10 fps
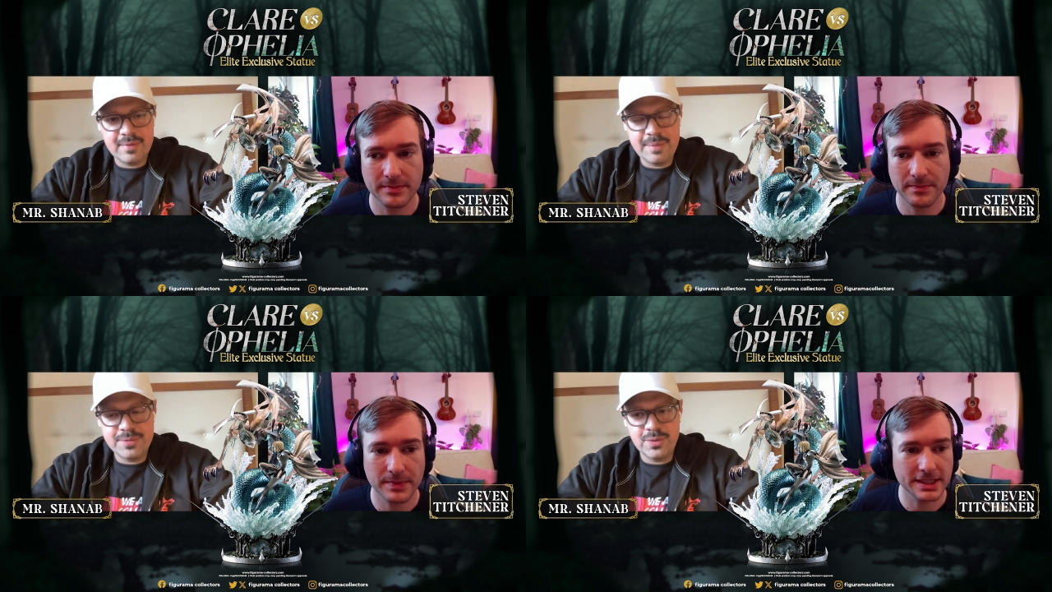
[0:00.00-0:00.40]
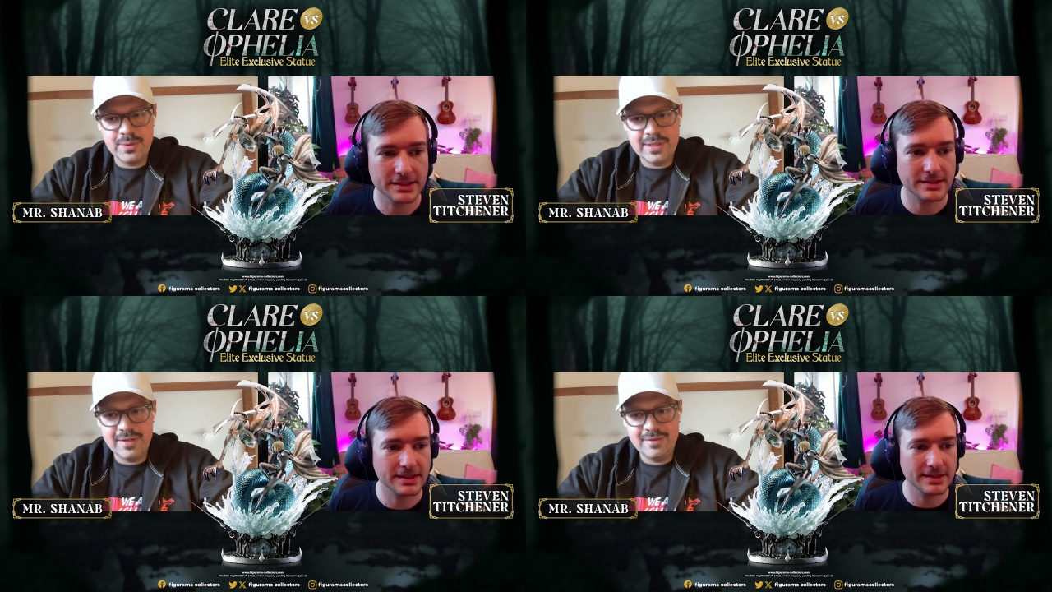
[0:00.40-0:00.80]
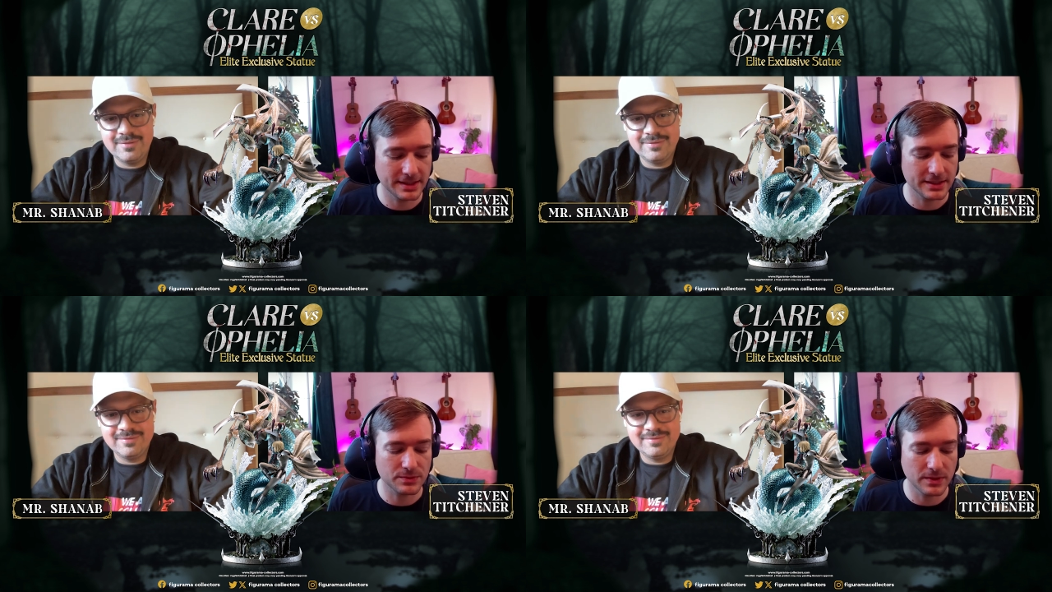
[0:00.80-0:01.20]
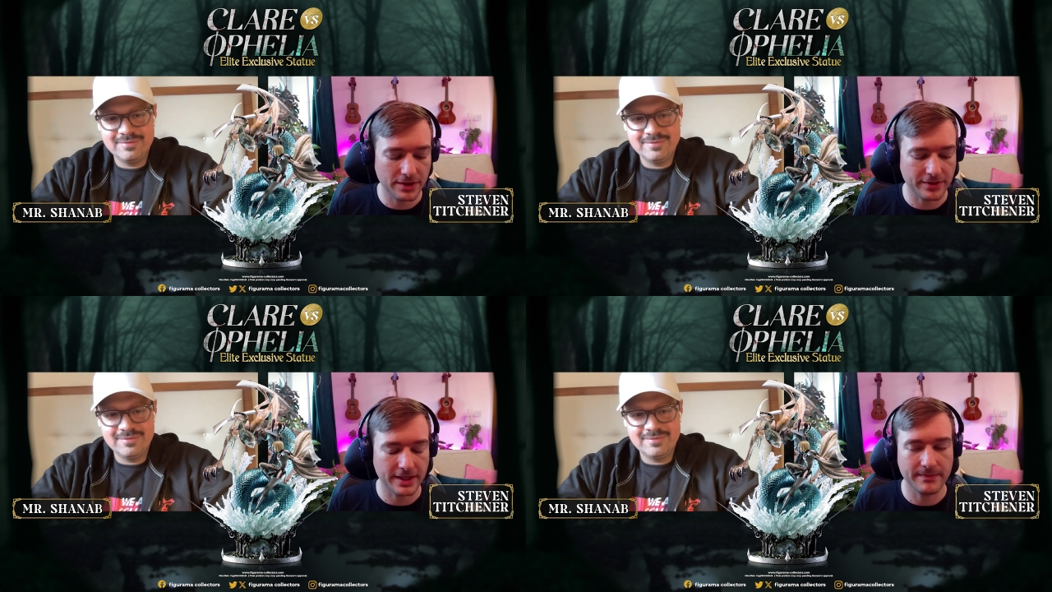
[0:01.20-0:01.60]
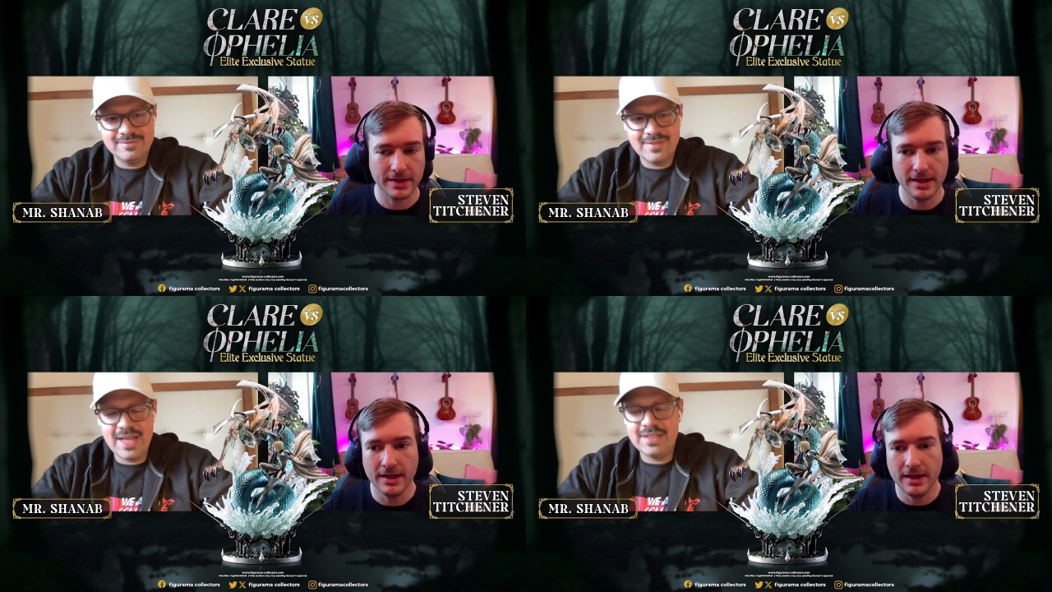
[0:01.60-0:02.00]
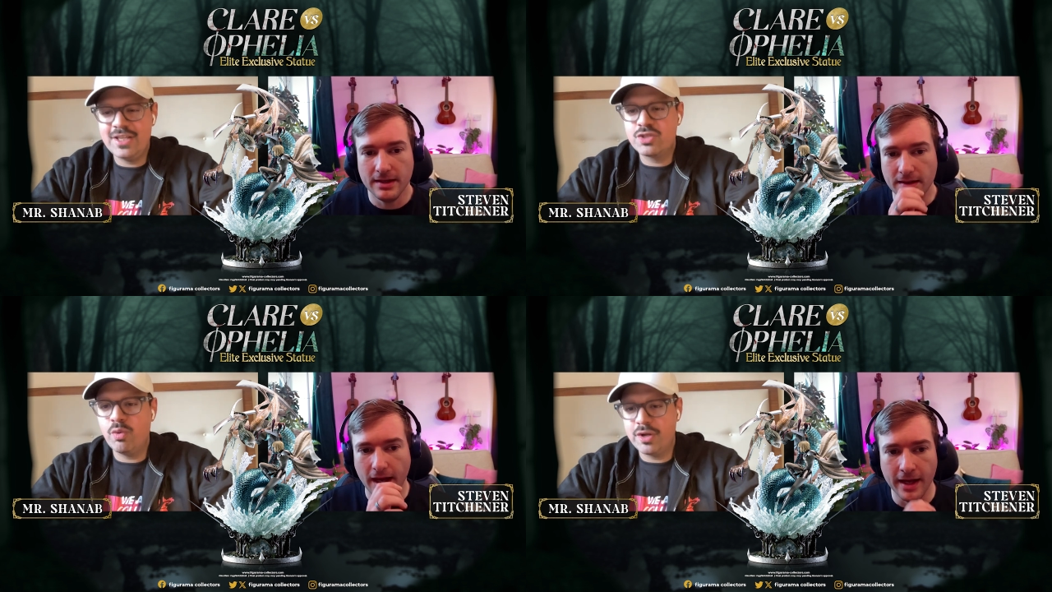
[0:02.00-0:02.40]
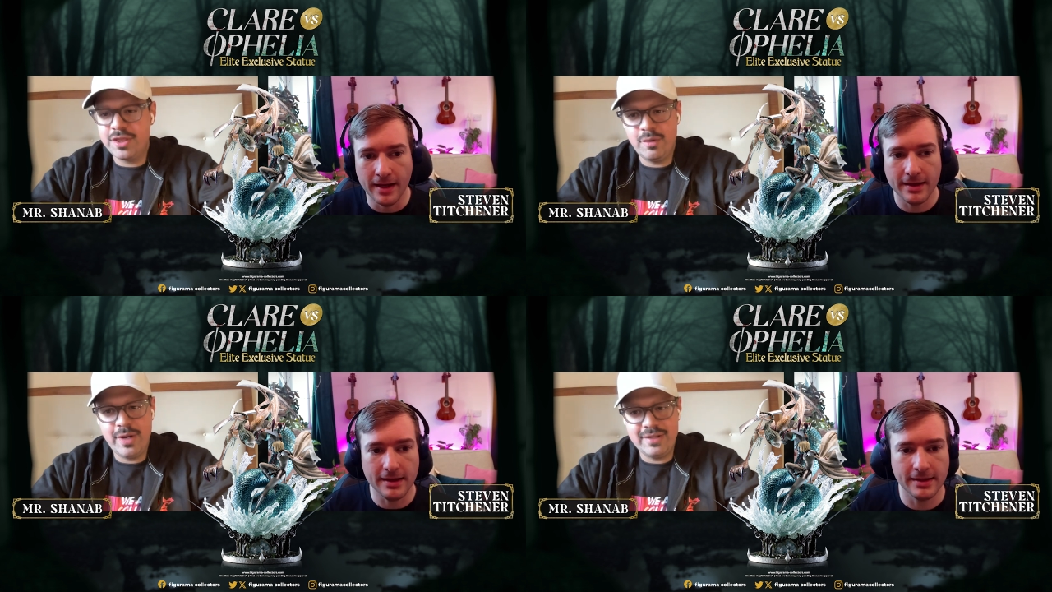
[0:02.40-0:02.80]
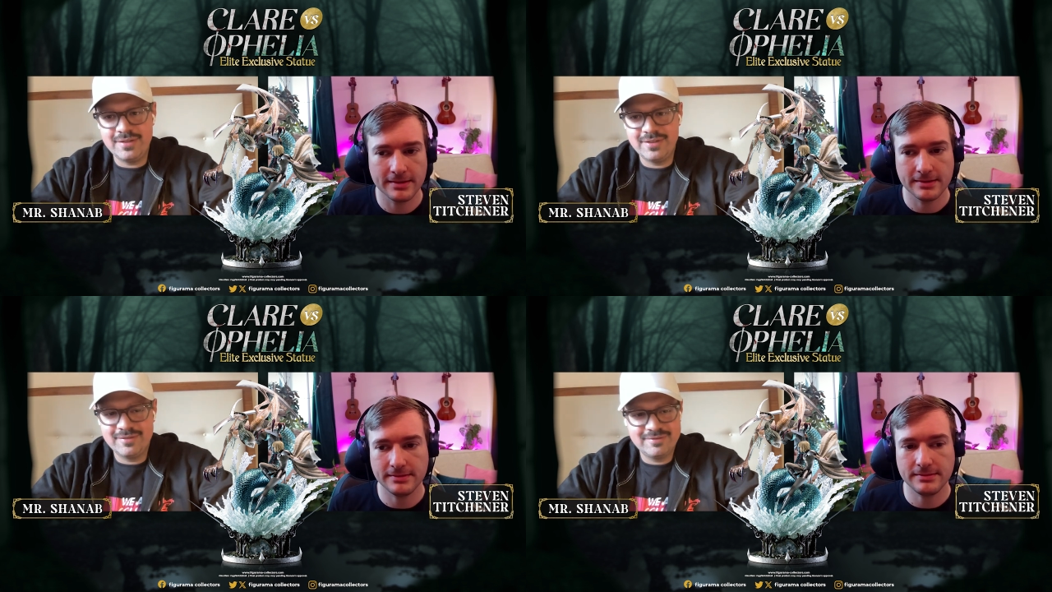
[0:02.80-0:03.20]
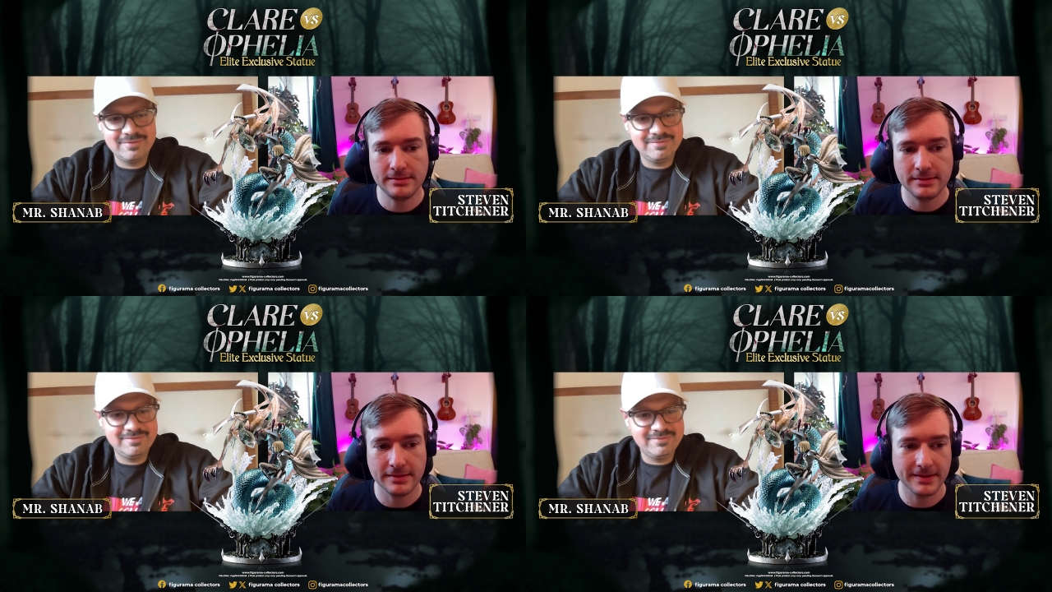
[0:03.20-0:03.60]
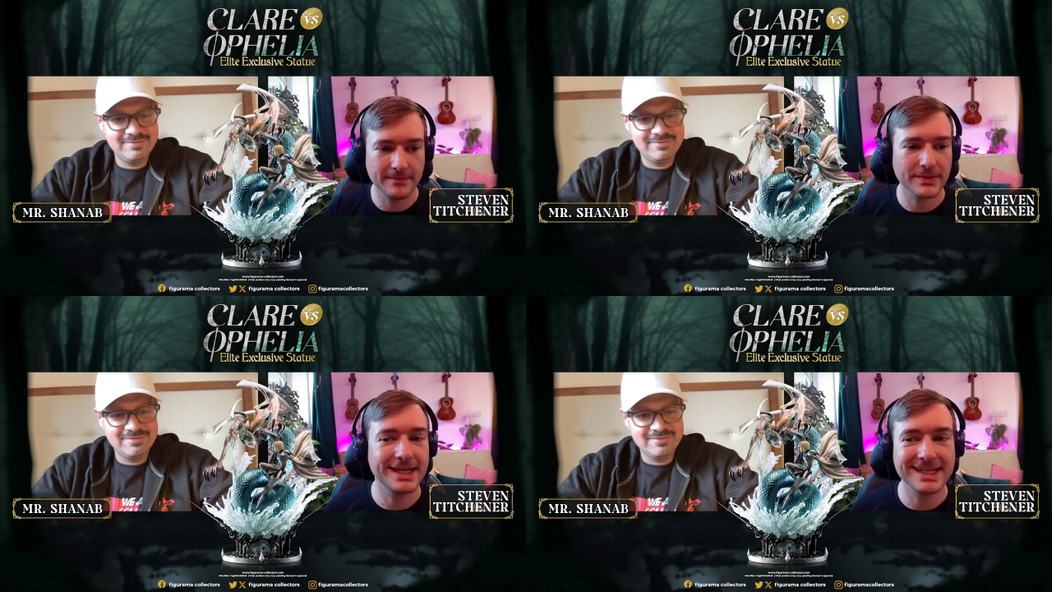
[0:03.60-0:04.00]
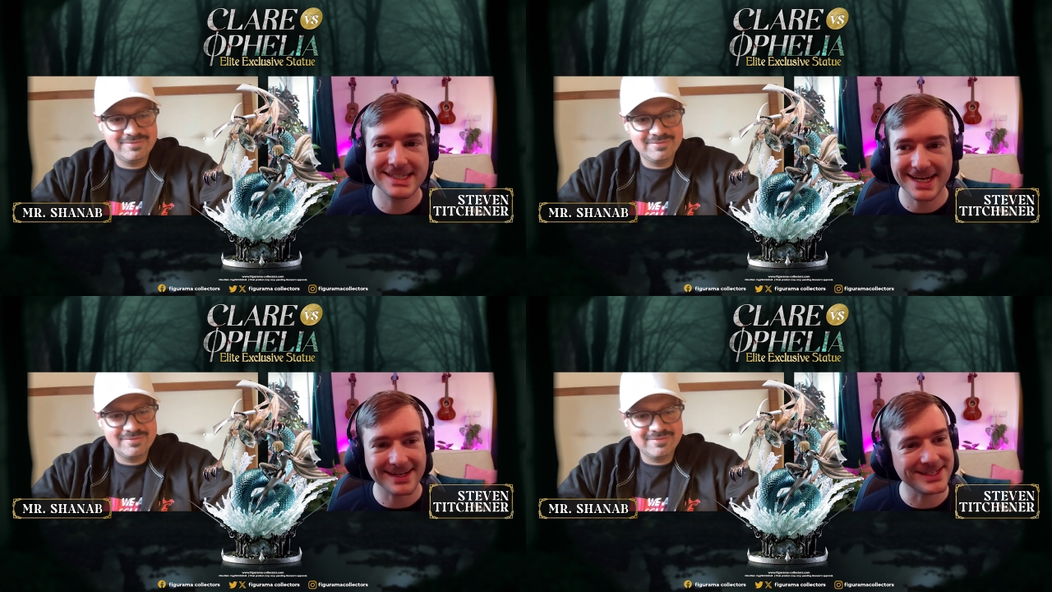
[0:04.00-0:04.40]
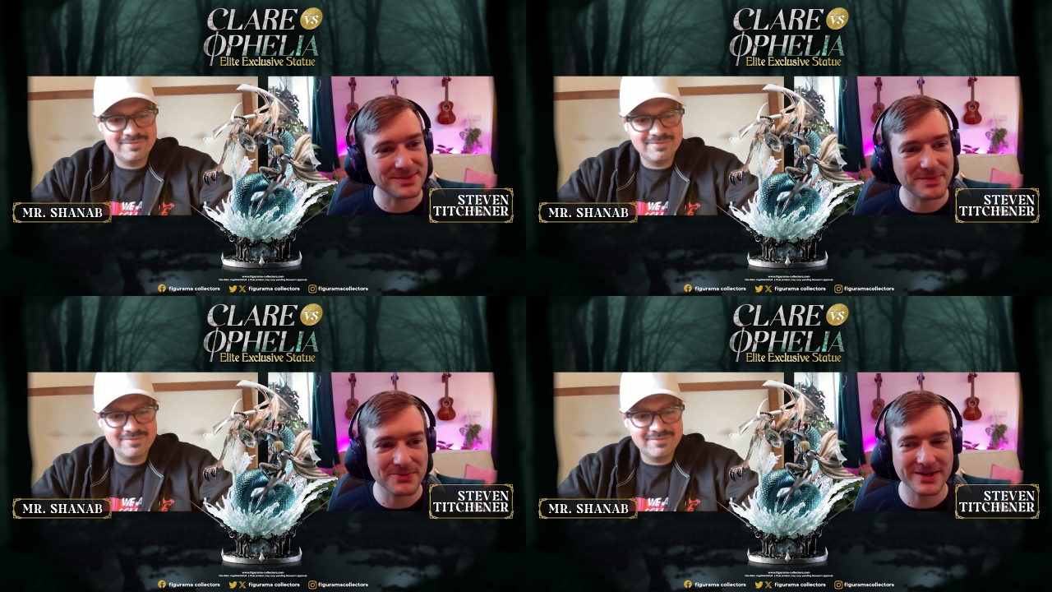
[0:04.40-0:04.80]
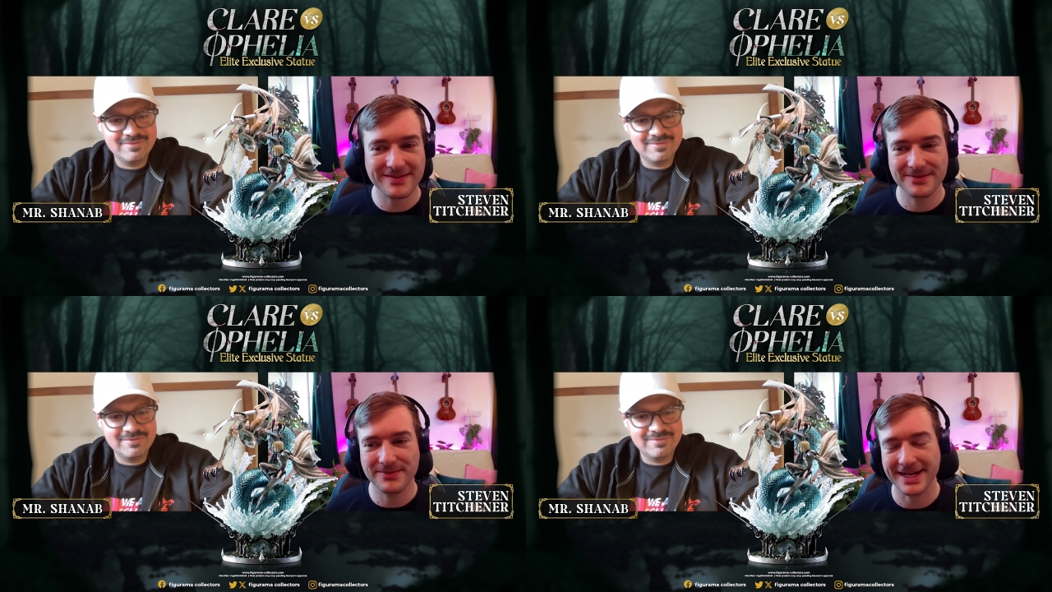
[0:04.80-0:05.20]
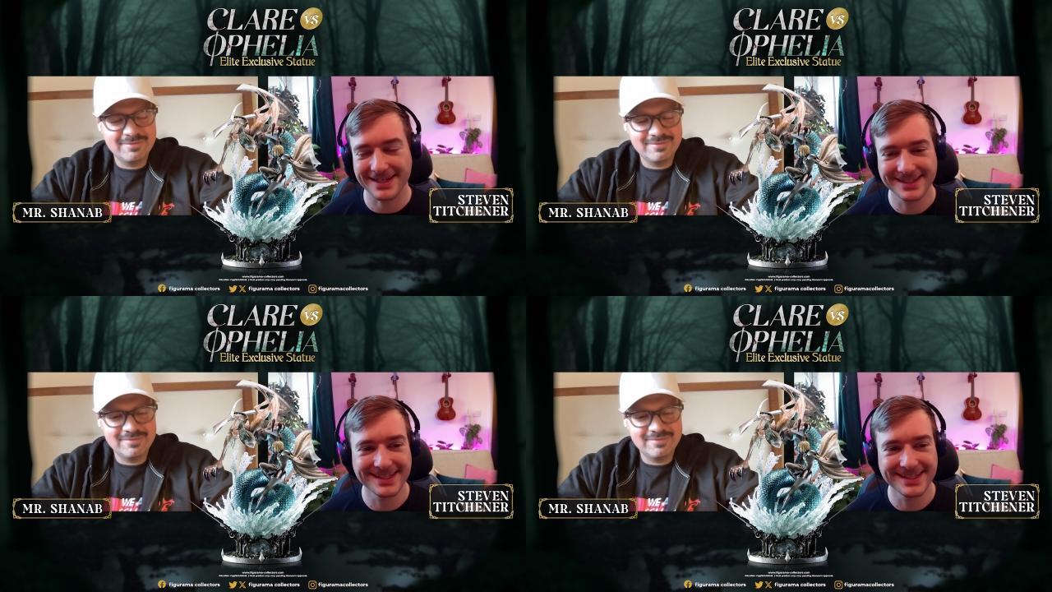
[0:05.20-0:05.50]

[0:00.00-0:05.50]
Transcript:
Speaker 1: absolutely, it's, it's worth it and it's worth the wait. Exactly, it's been worth the wait.